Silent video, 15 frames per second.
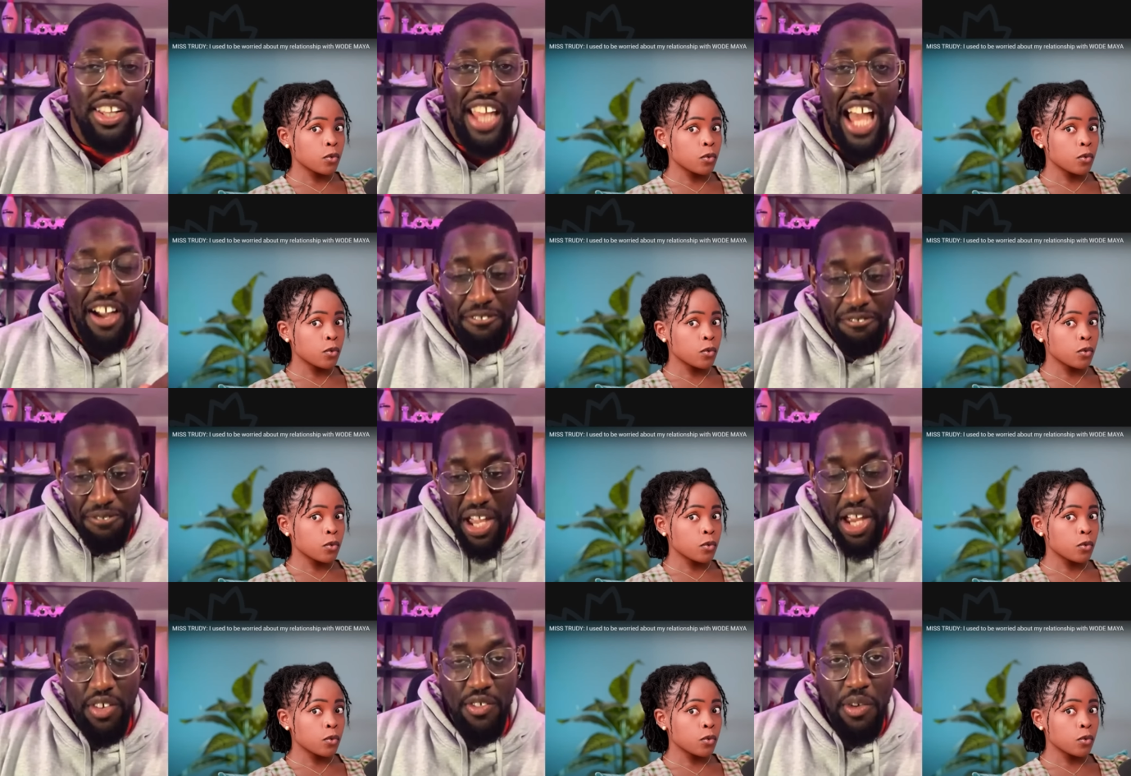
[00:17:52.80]
Speaker 1: that
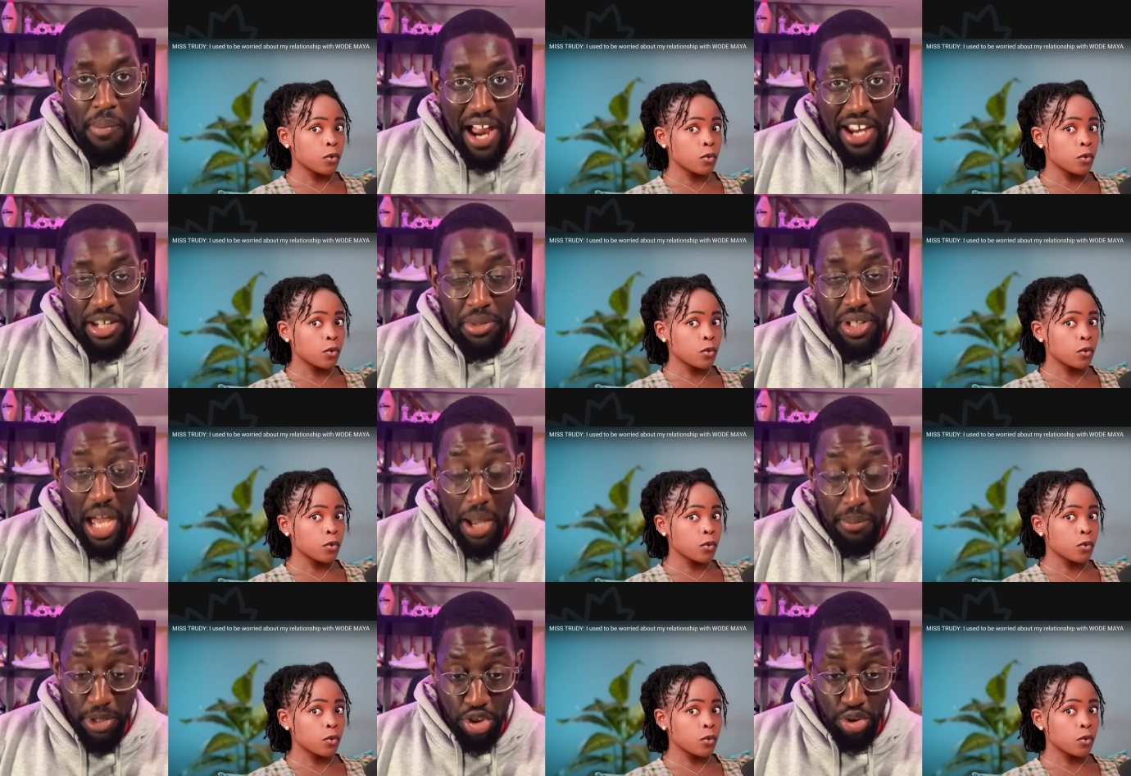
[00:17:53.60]
fear of abandonment
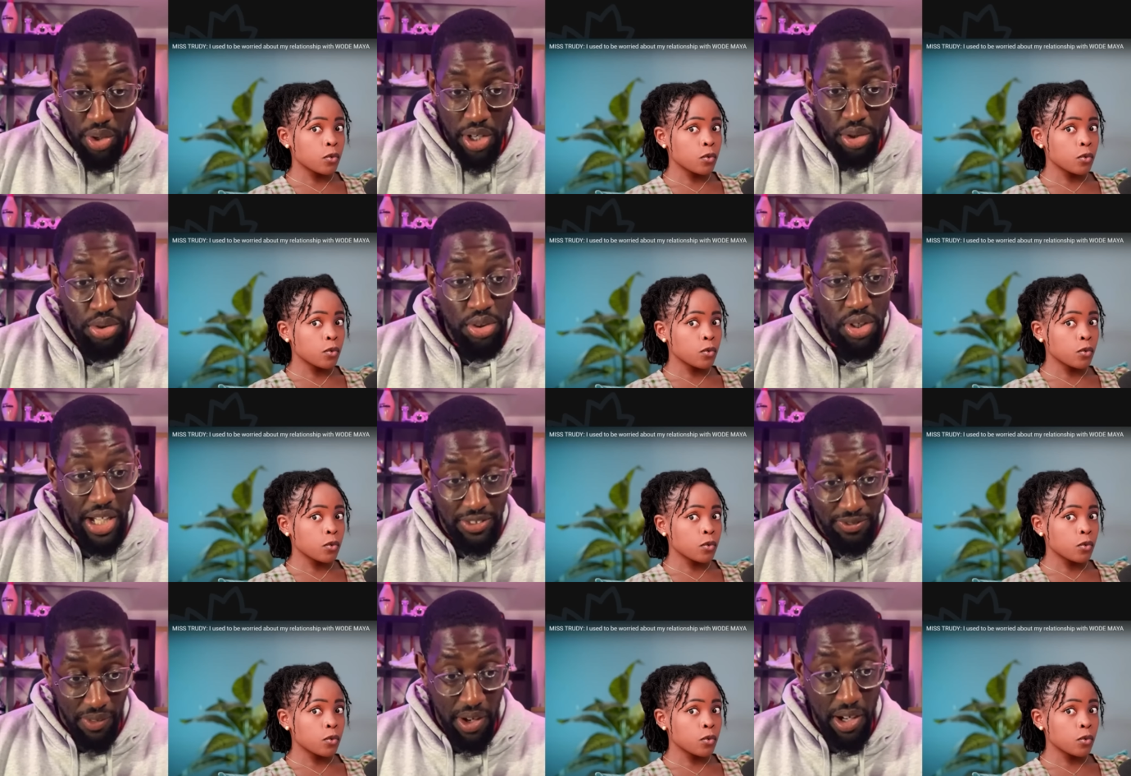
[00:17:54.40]
and betrayal is
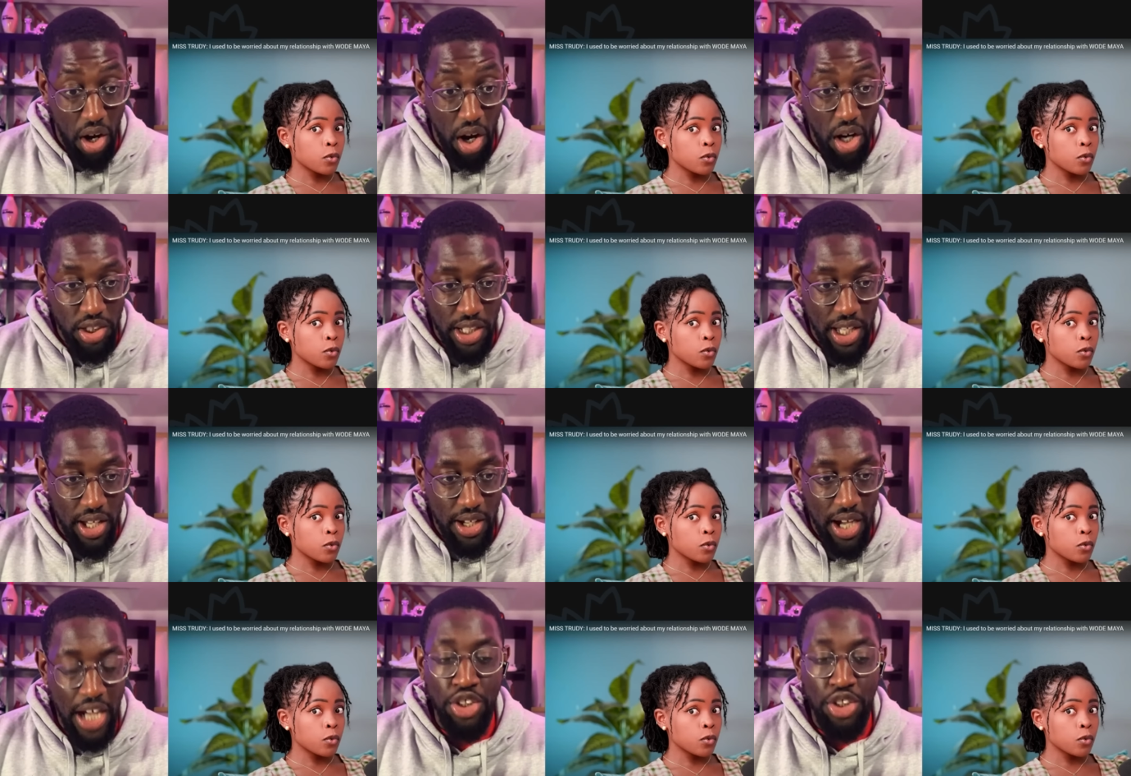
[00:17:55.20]
very large there,
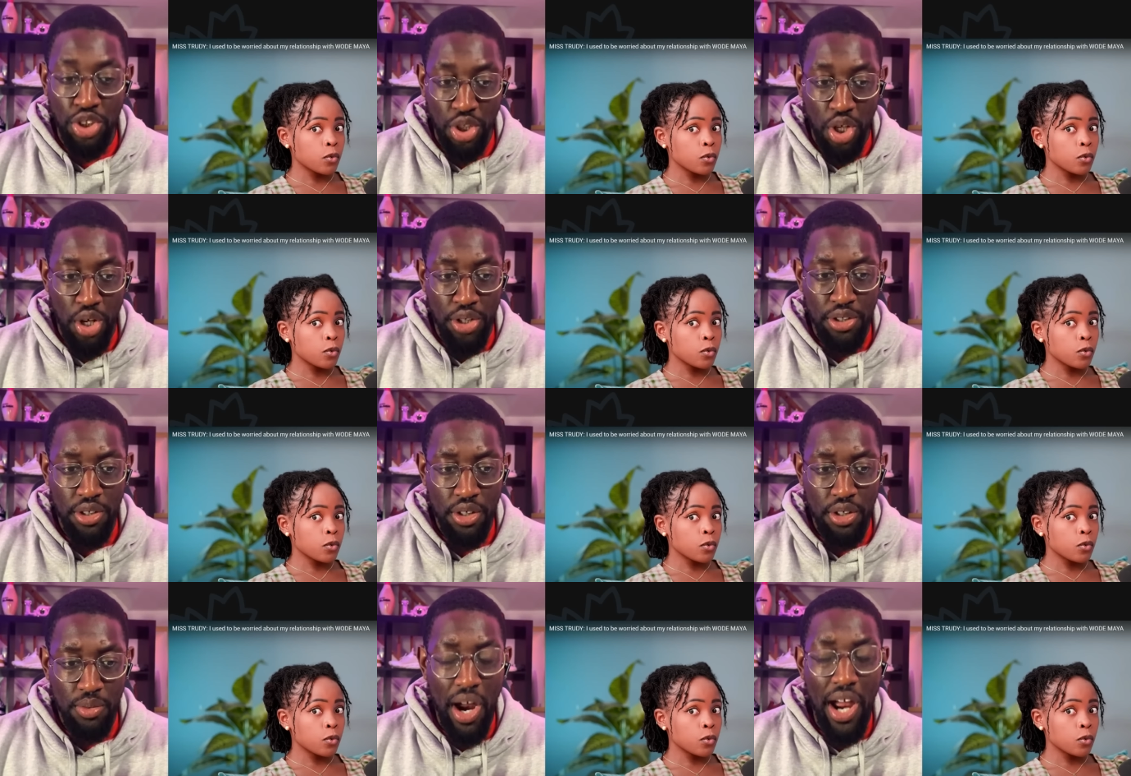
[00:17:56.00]
as you just heard
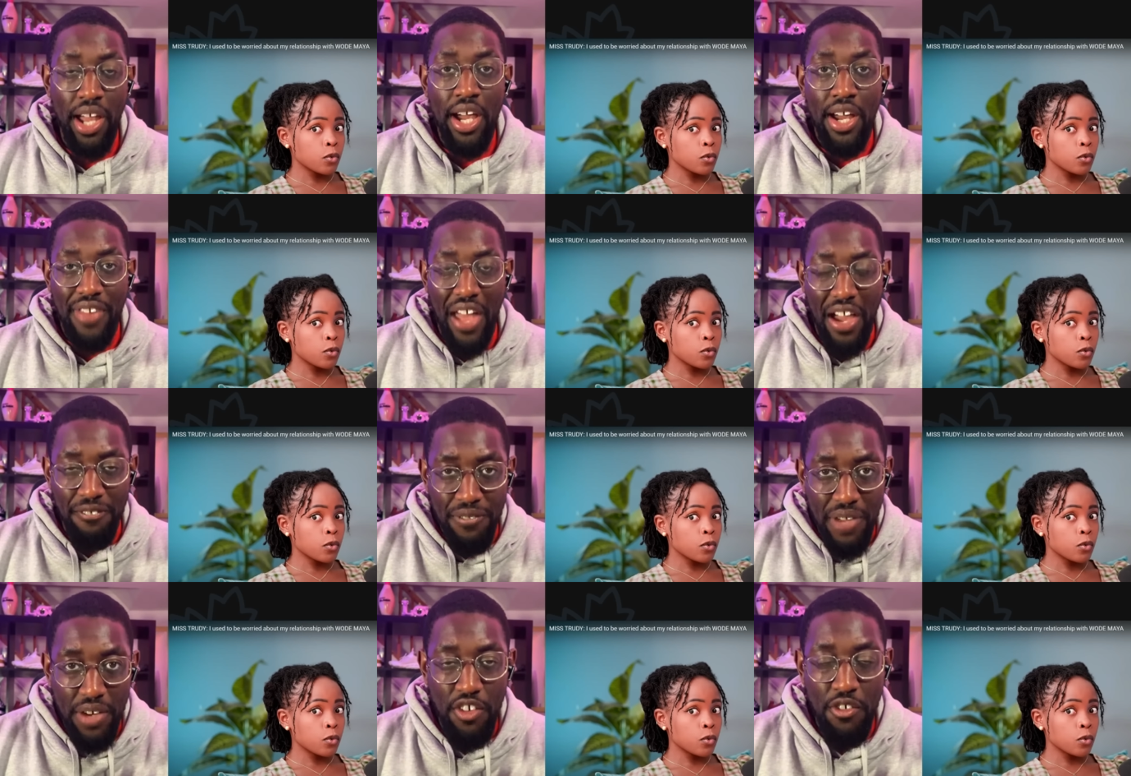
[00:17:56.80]
right? That
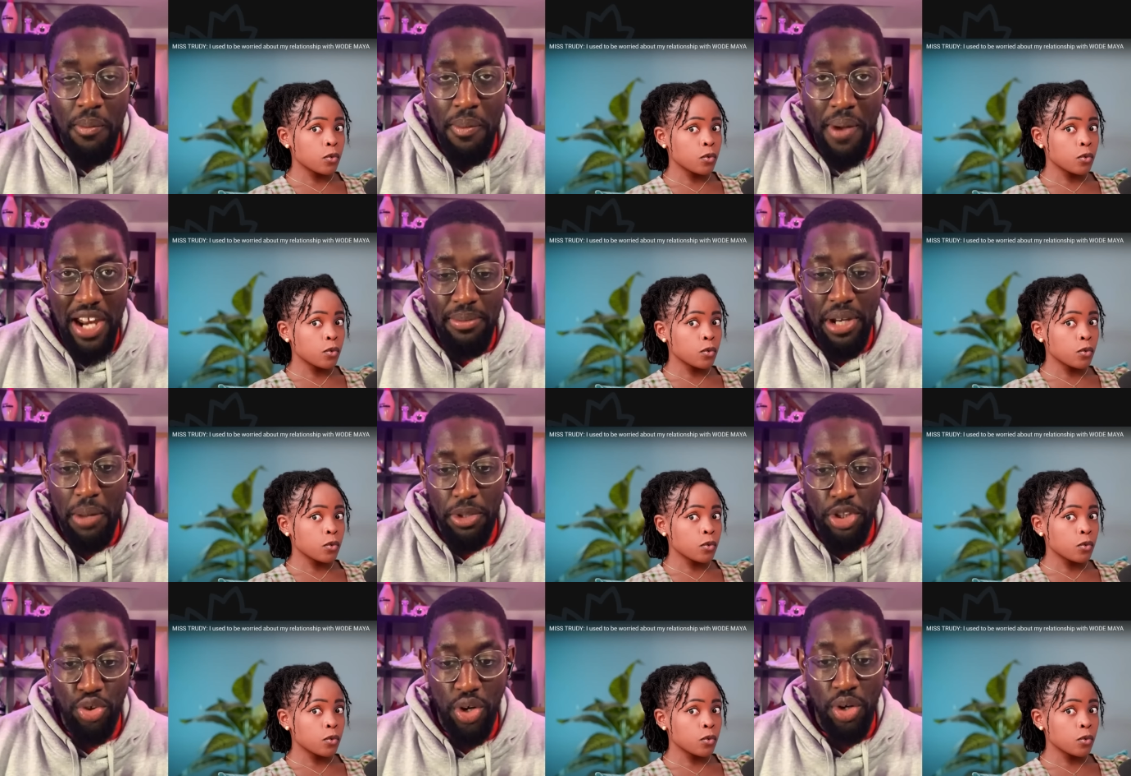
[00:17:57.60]
fear of abandonment and
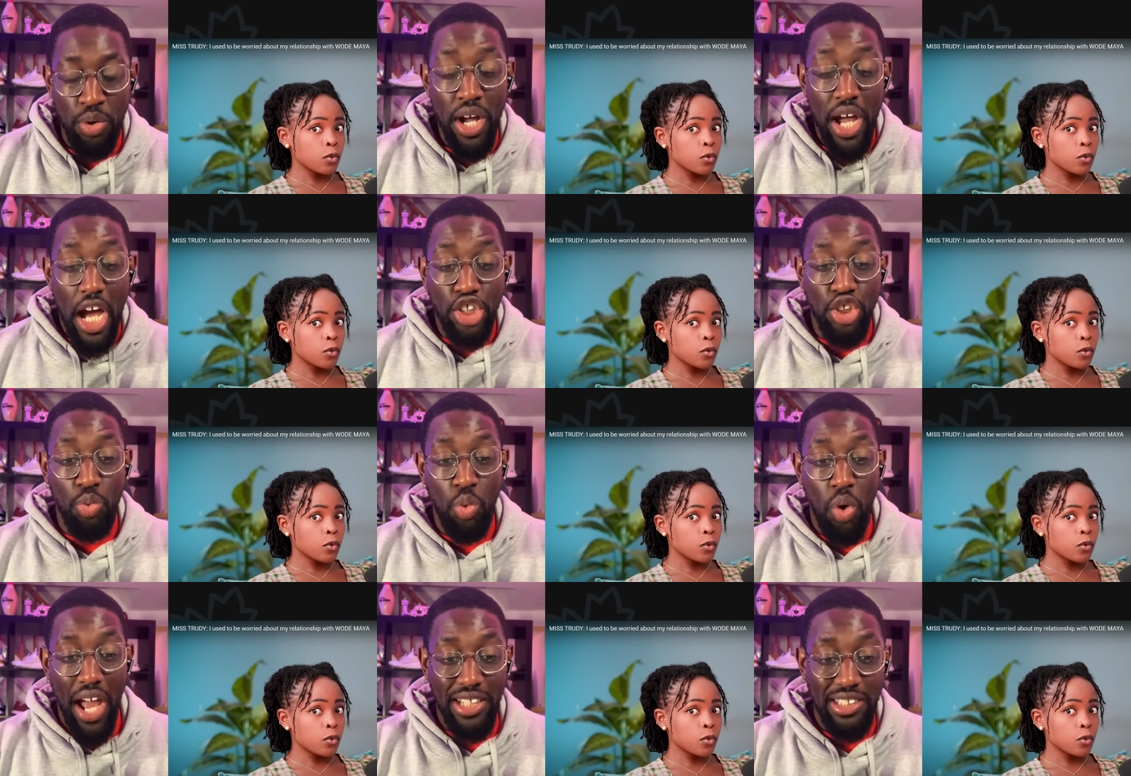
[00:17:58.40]
betrayal. And so
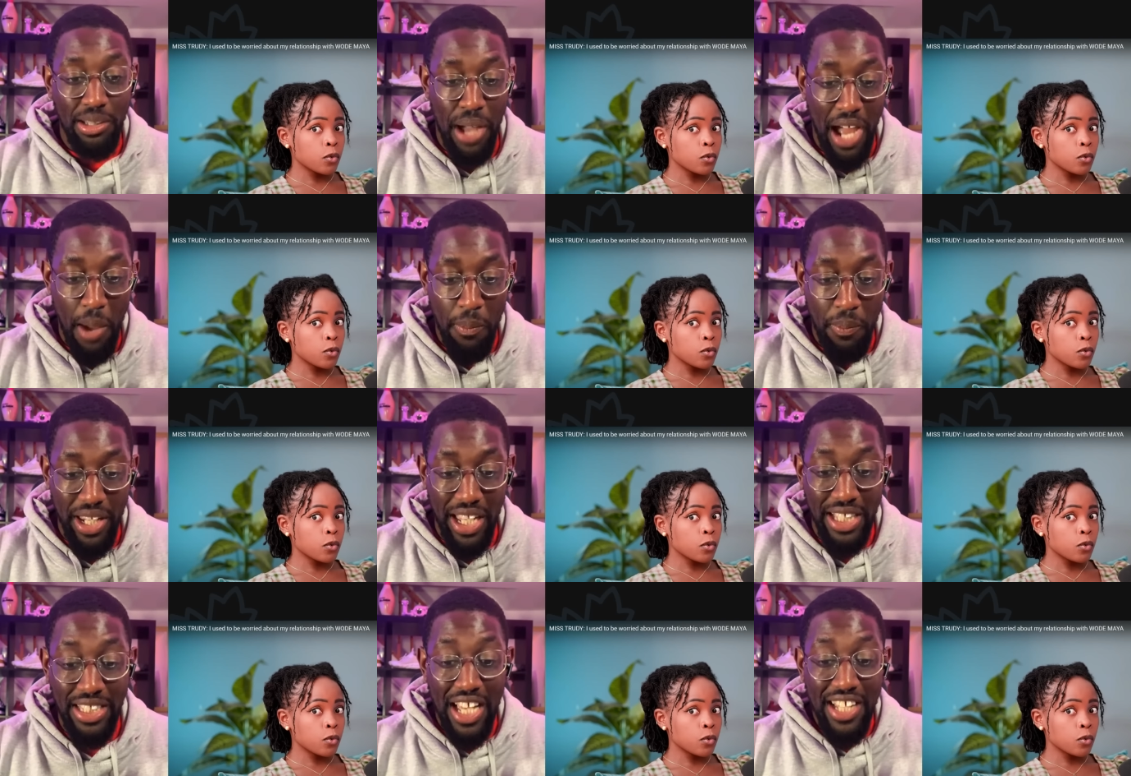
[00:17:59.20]
what ends up happening is